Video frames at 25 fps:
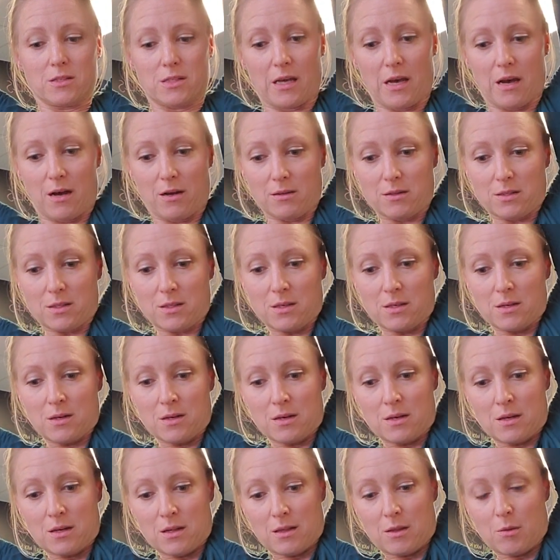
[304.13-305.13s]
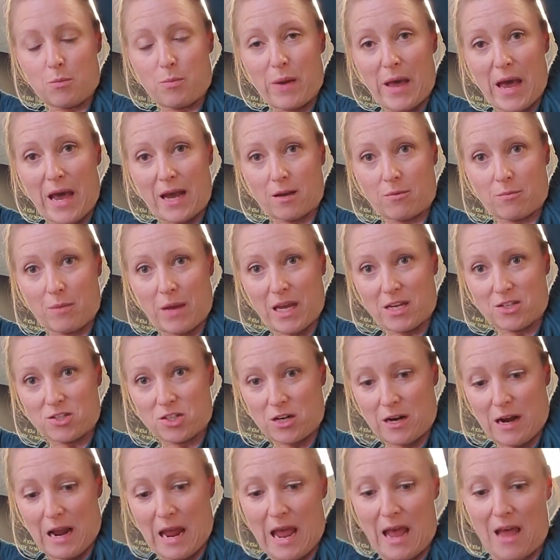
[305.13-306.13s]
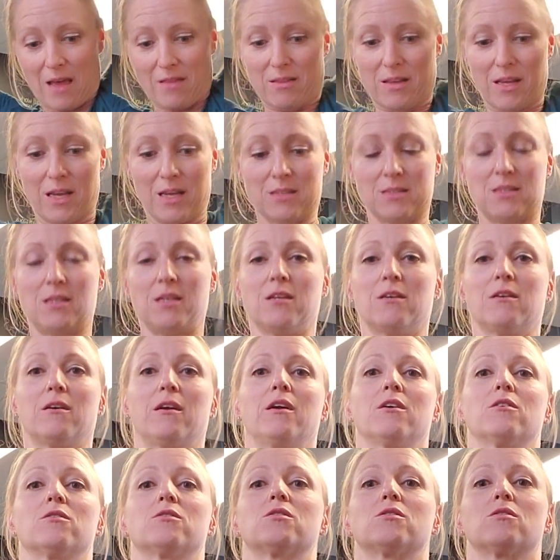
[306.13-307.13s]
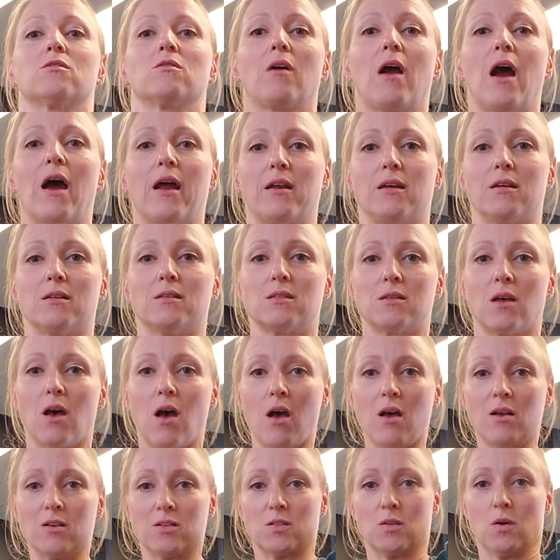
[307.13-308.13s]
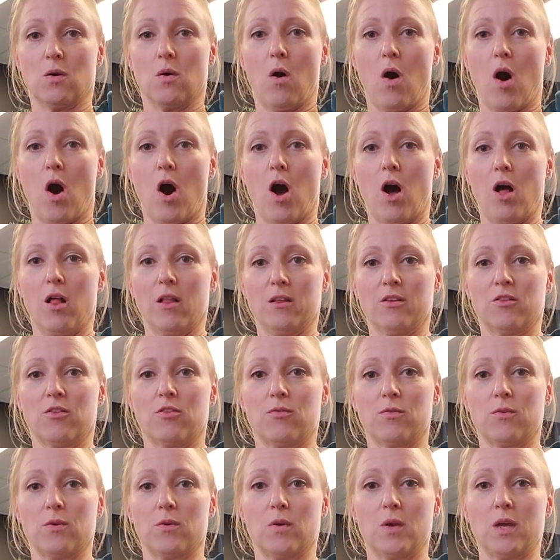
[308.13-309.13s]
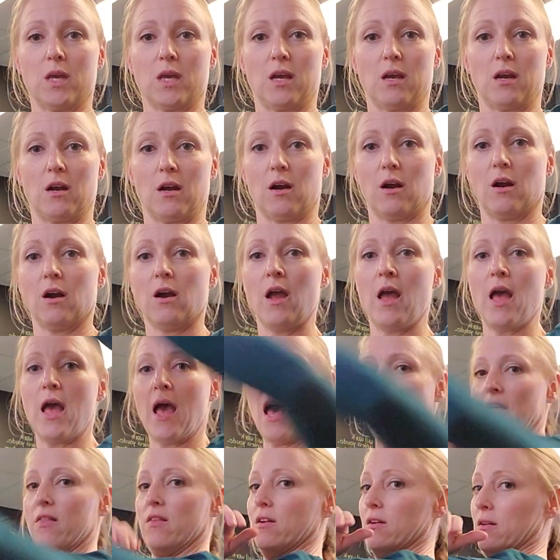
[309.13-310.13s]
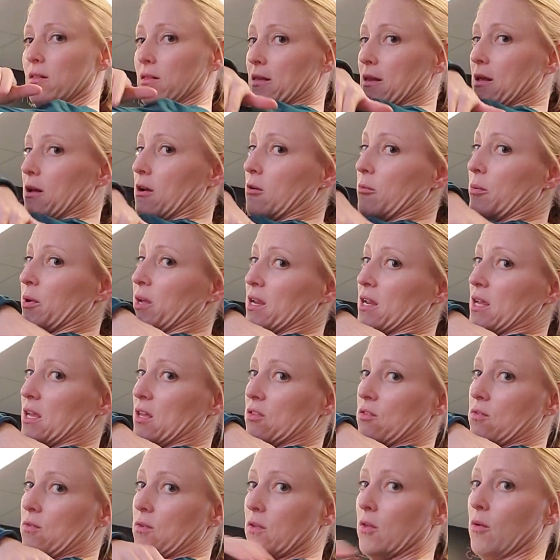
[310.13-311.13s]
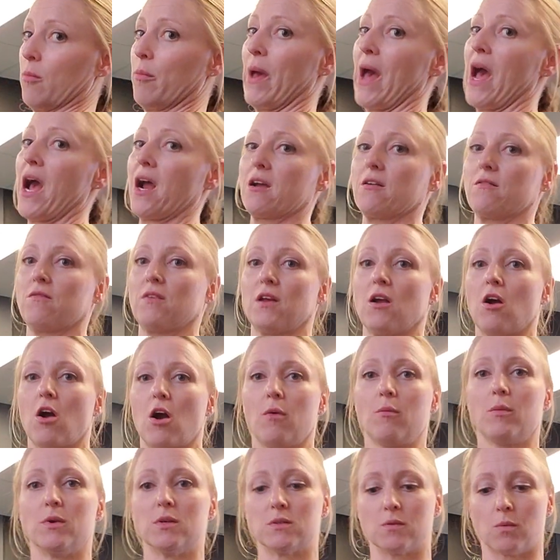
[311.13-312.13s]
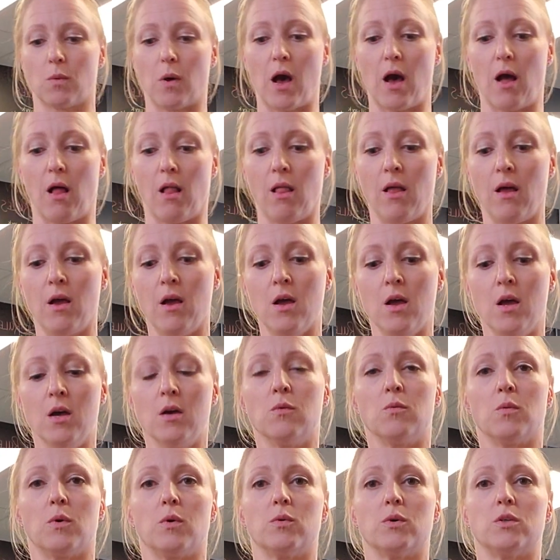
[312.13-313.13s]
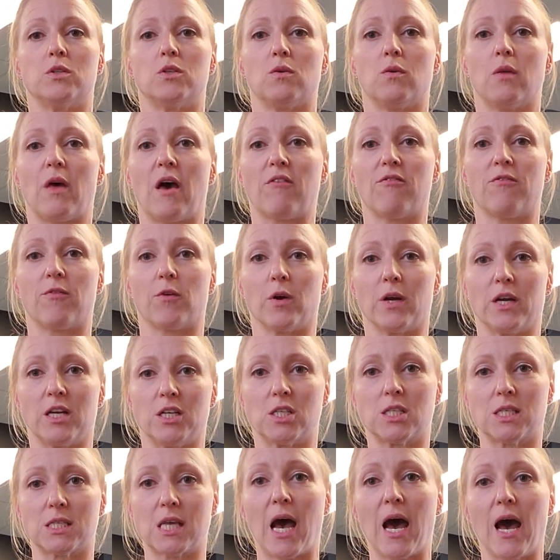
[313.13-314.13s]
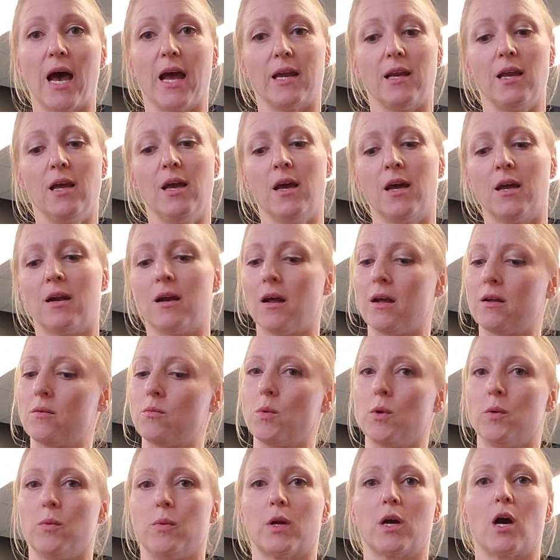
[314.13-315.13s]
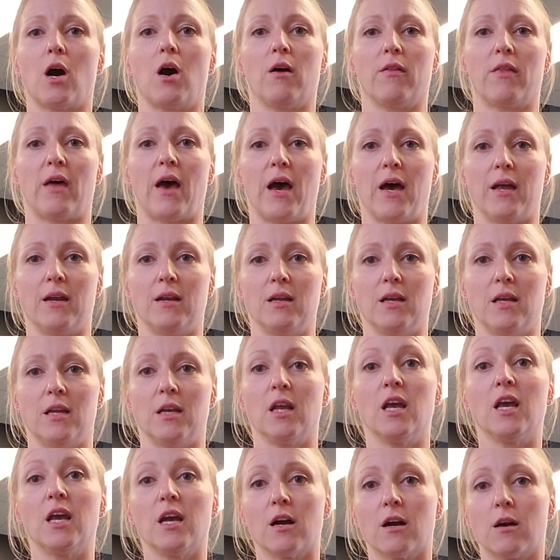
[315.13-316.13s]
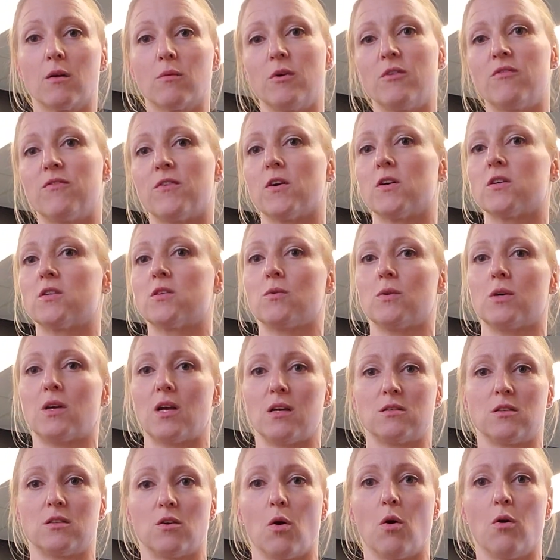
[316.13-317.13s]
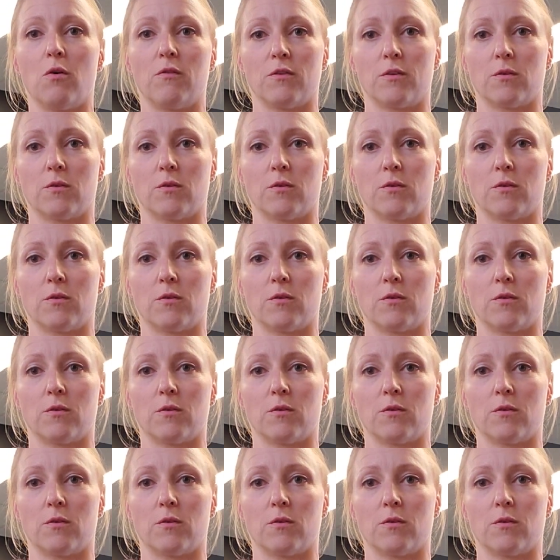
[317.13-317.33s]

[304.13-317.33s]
delt, the pec major, and the anterior serratus. So all in through here, and then a little bit in through the back of the arm as well. We would do that for each side, and we would call that in here, refer to it as an